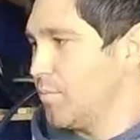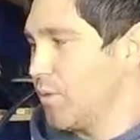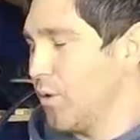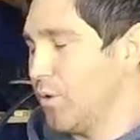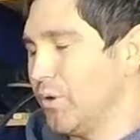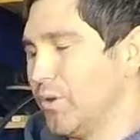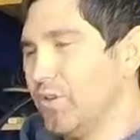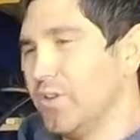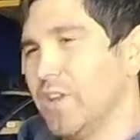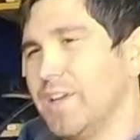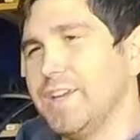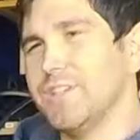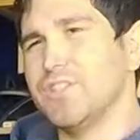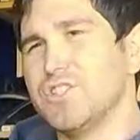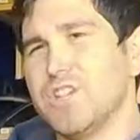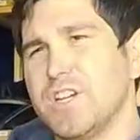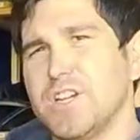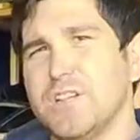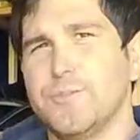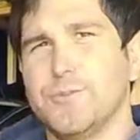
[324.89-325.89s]
Probably late
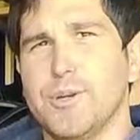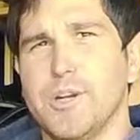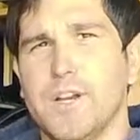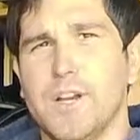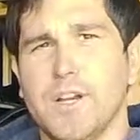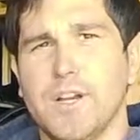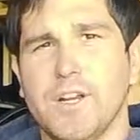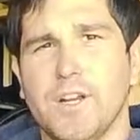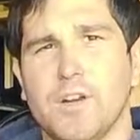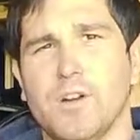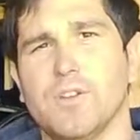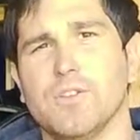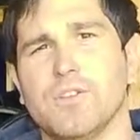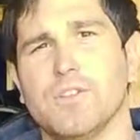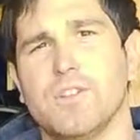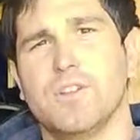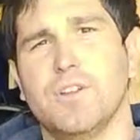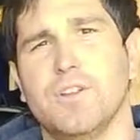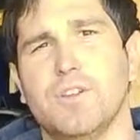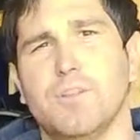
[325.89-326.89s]
January I'll
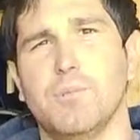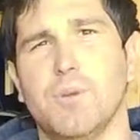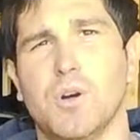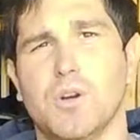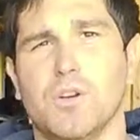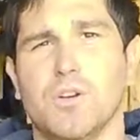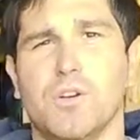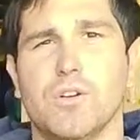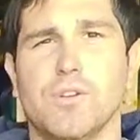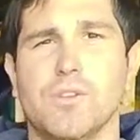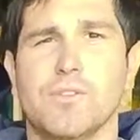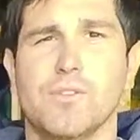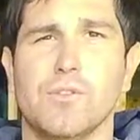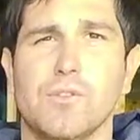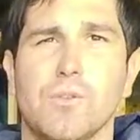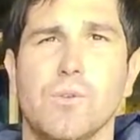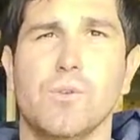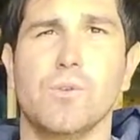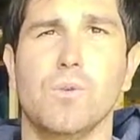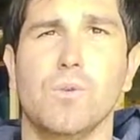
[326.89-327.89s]
send the motor
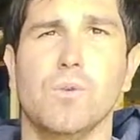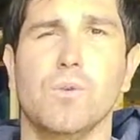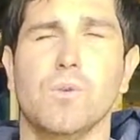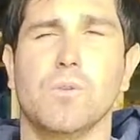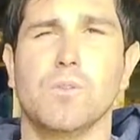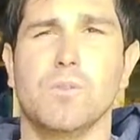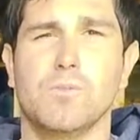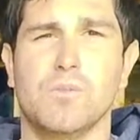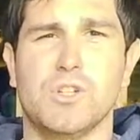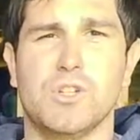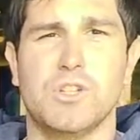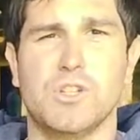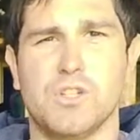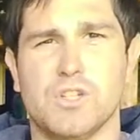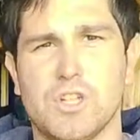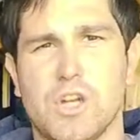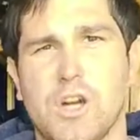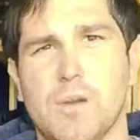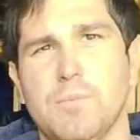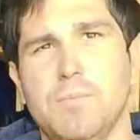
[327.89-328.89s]
to the machine
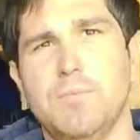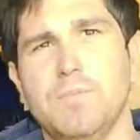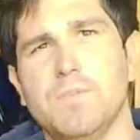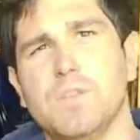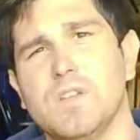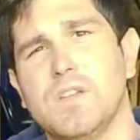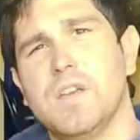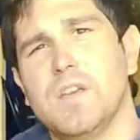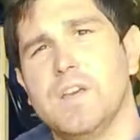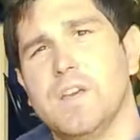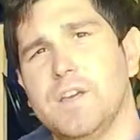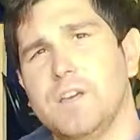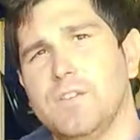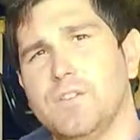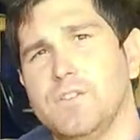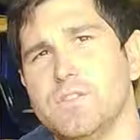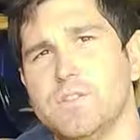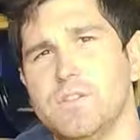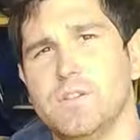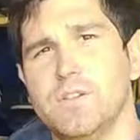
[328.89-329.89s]
shop to
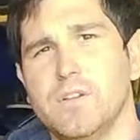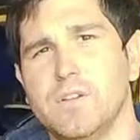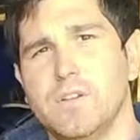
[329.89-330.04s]
get